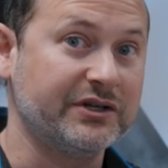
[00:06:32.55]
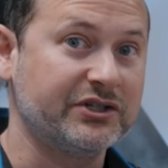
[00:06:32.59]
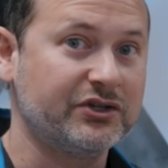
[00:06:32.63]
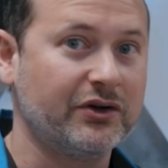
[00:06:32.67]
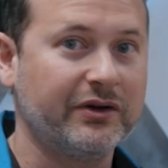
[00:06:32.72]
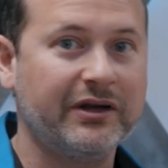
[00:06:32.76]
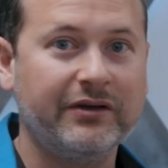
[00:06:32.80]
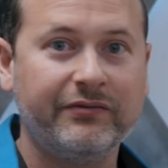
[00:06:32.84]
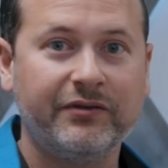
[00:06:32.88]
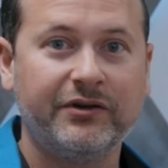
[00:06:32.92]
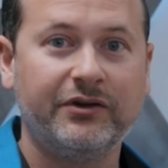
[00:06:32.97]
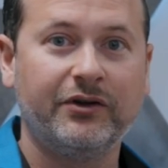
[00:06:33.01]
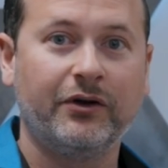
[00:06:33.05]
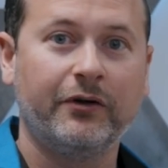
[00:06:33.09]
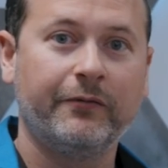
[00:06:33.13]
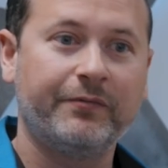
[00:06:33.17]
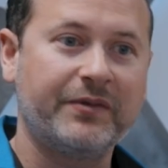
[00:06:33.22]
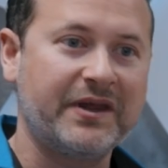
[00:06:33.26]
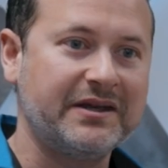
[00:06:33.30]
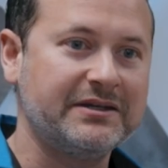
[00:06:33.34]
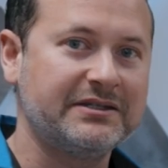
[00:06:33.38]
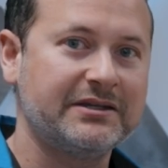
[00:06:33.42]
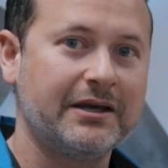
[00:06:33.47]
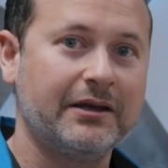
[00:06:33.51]
So even though
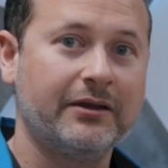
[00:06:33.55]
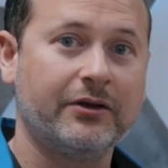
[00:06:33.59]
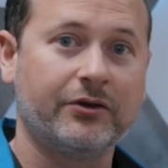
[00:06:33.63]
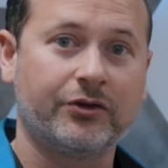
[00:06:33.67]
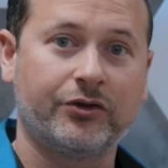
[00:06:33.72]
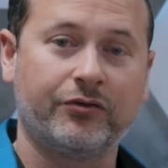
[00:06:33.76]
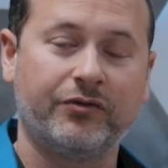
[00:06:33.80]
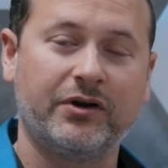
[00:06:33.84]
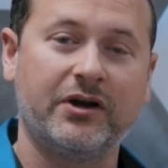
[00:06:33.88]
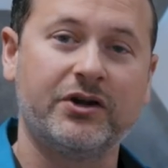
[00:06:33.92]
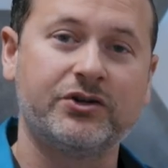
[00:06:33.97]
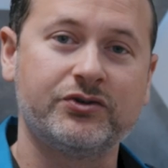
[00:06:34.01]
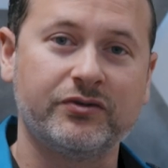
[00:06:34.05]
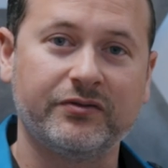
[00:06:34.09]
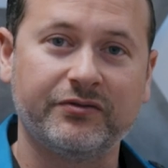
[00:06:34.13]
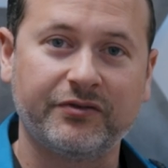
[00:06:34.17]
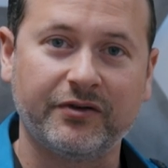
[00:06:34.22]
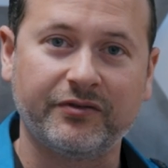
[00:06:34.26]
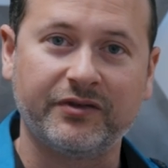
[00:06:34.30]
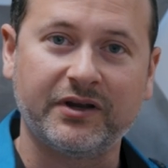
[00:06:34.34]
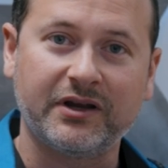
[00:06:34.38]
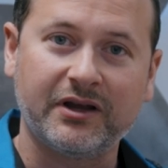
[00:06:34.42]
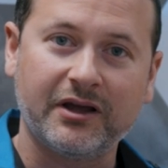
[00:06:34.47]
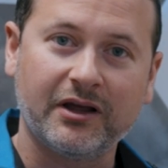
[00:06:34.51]
they say they're
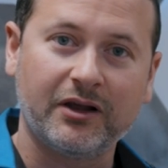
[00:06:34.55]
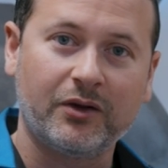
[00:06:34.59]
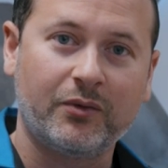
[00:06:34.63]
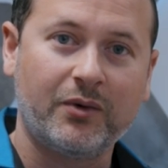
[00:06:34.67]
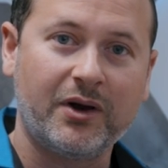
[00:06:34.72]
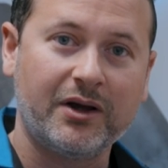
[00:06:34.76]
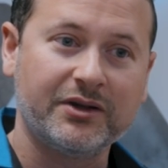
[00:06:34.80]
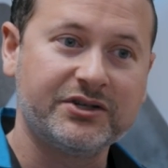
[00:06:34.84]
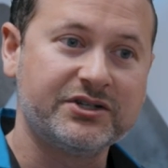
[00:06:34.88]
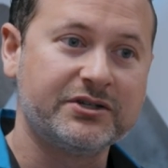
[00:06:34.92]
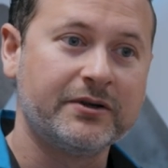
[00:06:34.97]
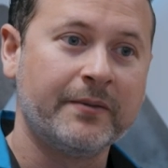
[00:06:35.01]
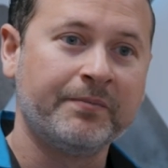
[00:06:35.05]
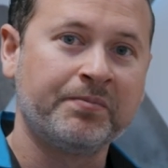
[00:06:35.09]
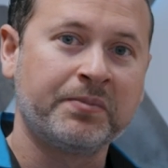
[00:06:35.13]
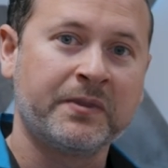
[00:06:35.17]
350 kilowatts,